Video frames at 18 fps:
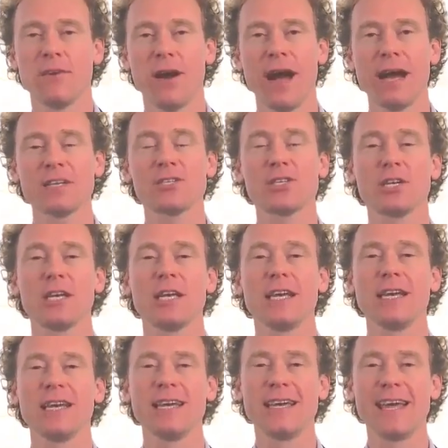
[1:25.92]
for
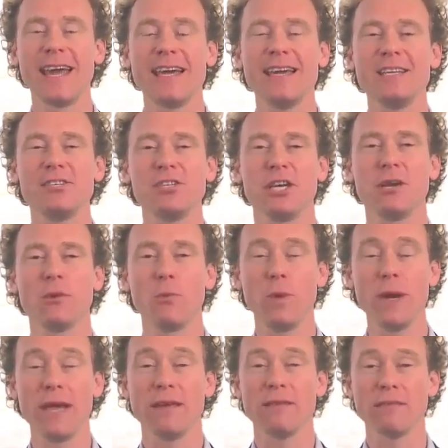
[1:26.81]
actually
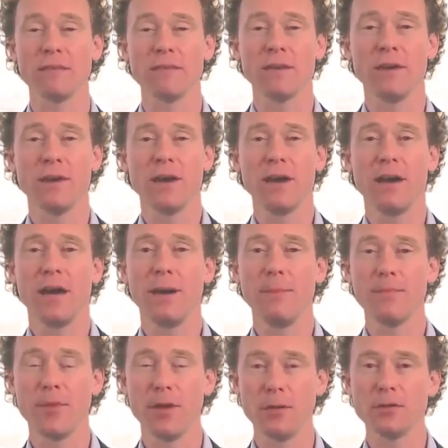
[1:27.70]
engaging with
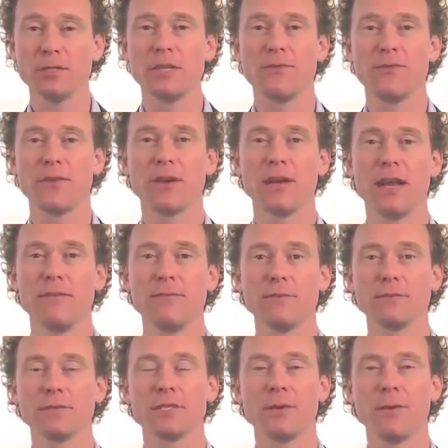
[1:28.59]
those different
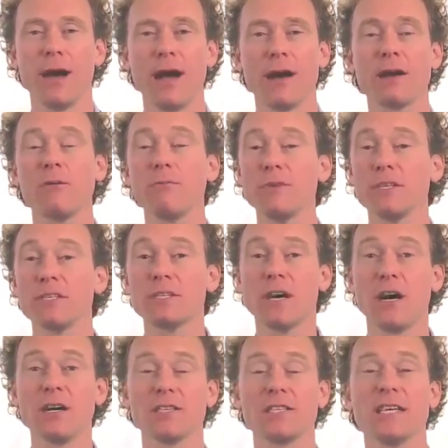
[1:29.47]
levels. So how can we
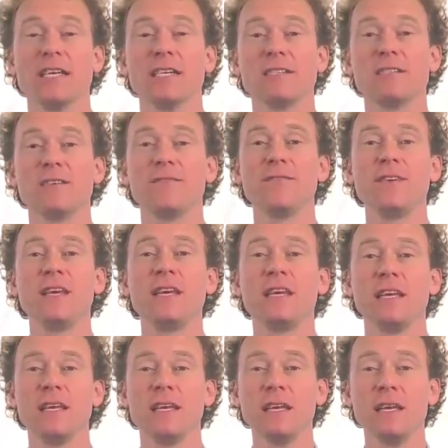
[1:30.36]
start to
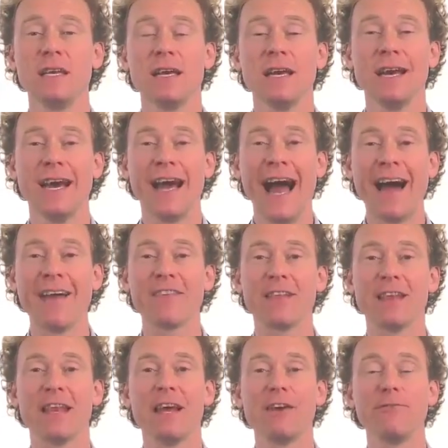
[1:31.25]
intervene
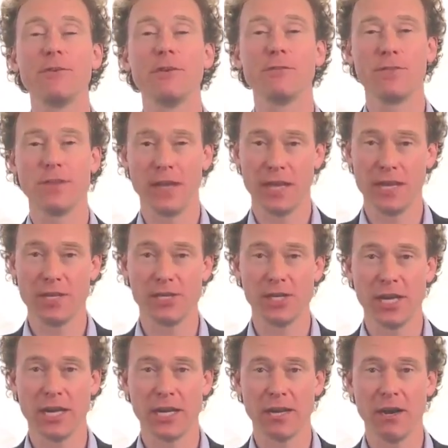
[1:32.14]
at the level of the
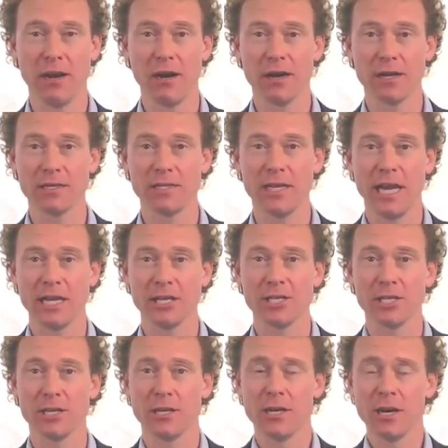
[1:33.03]
energetic
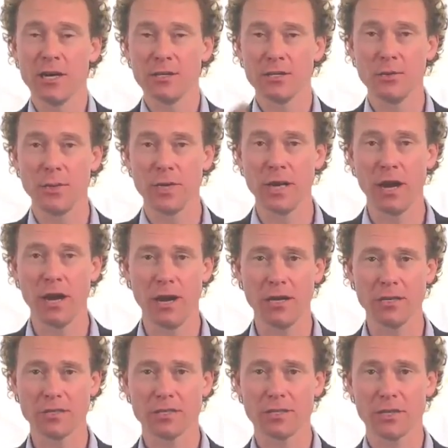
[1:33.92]
architecture to
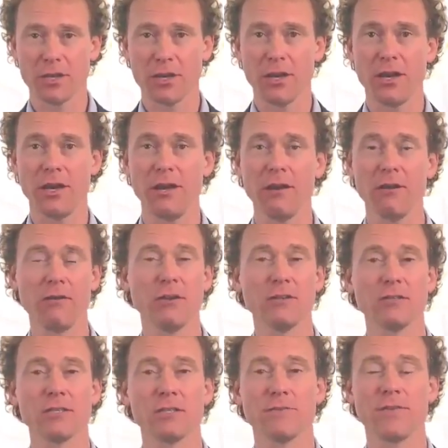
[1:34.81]
enhance the
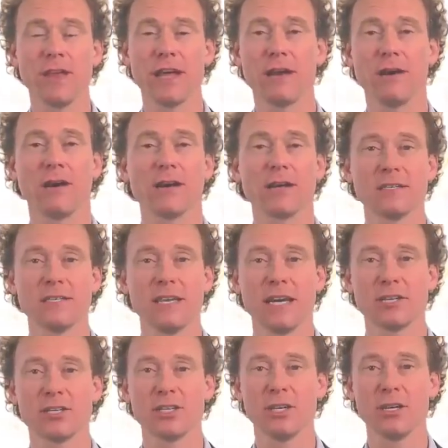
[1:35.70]
coherence of that
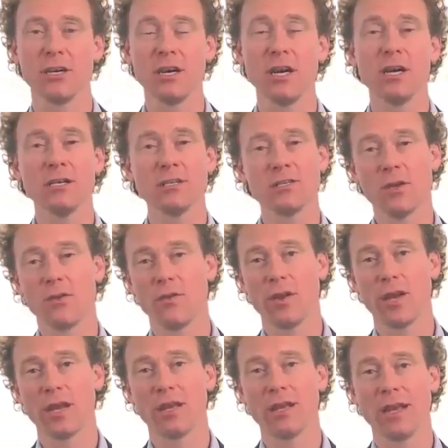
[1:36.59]
architecture so
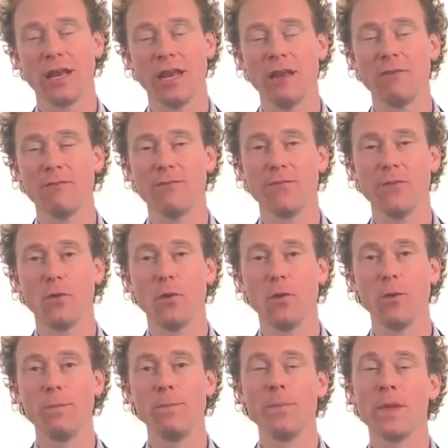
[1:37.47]
that it can
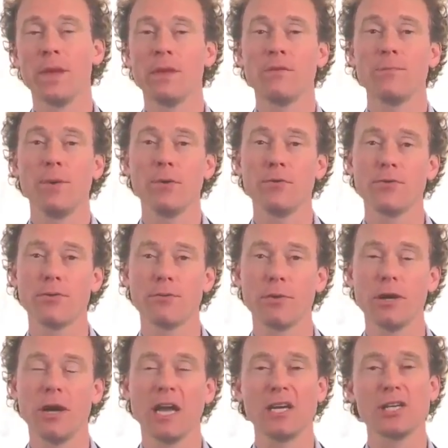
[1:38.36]
inform both the
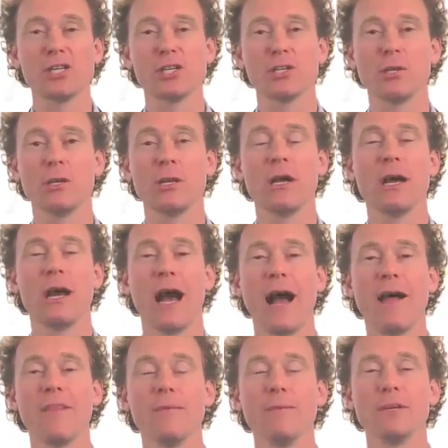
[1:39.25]
relational
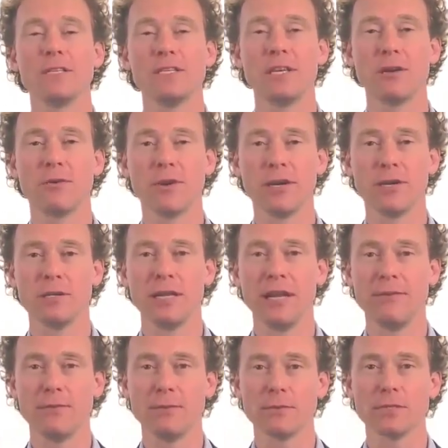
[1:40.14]
and the material
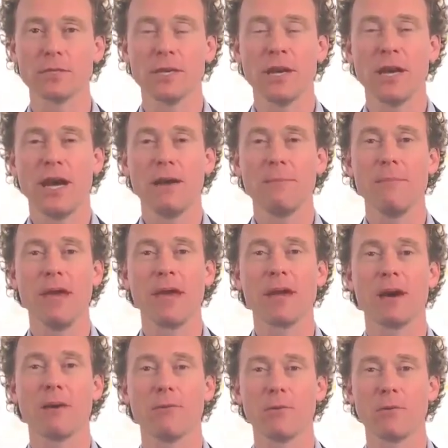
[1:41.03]
levels and
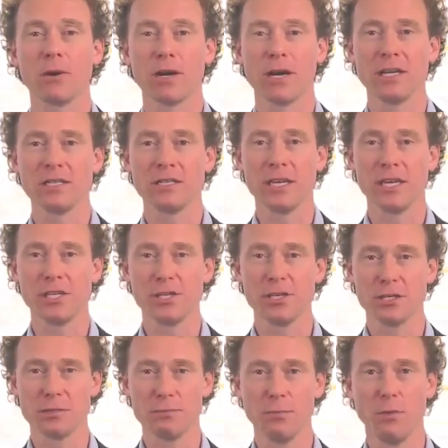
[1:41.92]
make our
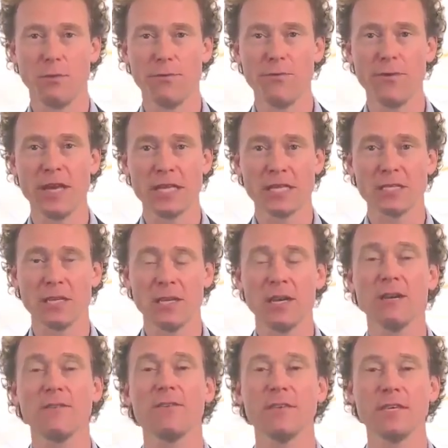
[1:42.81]
organizations more fit
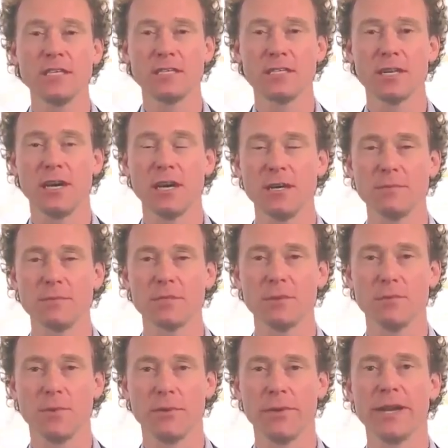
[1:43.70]
for these times
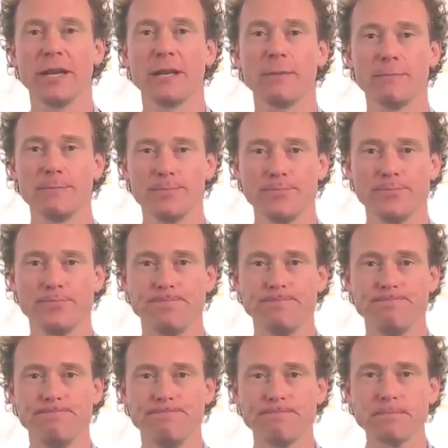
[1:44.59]
that we're in.
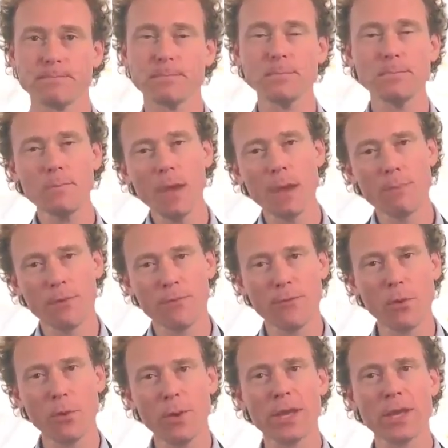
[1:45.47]

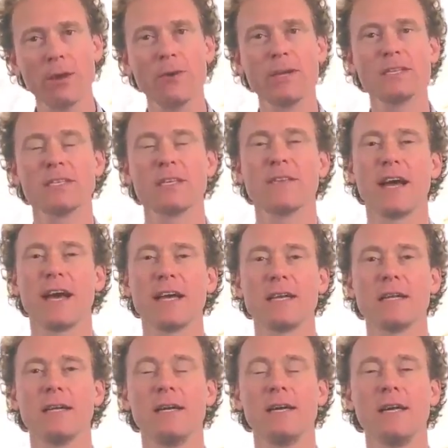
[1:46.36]
Before we go into
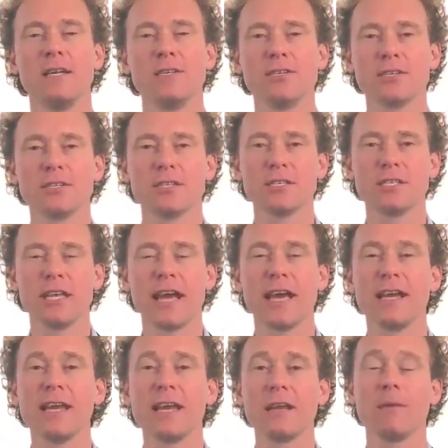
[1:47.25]
that, just to
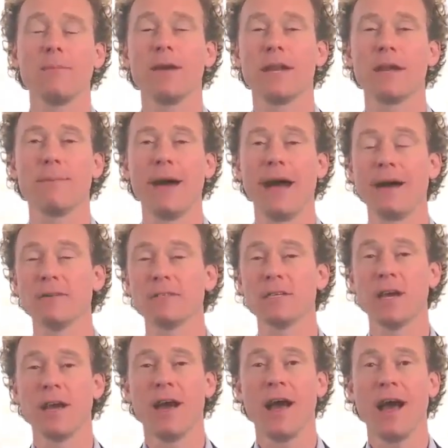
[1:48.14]
say a little bit
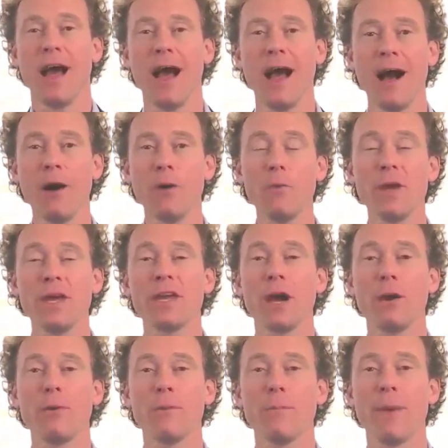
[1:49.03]
about how we
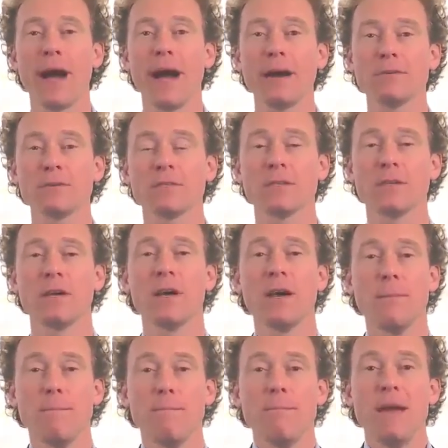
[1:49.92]
go about
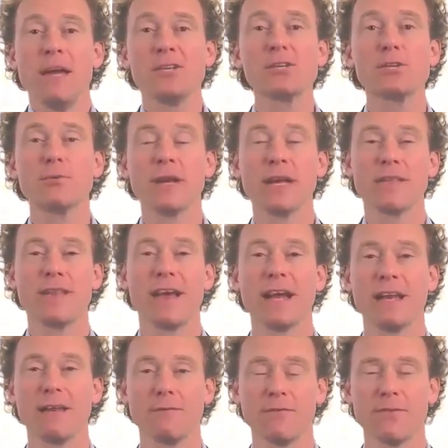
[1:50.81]
measuring
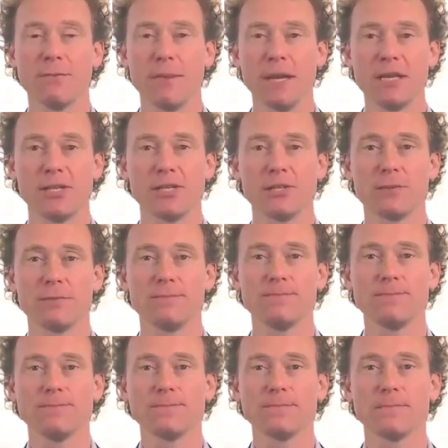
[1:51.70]
that information.
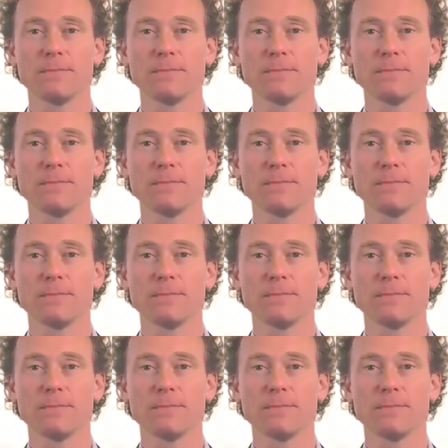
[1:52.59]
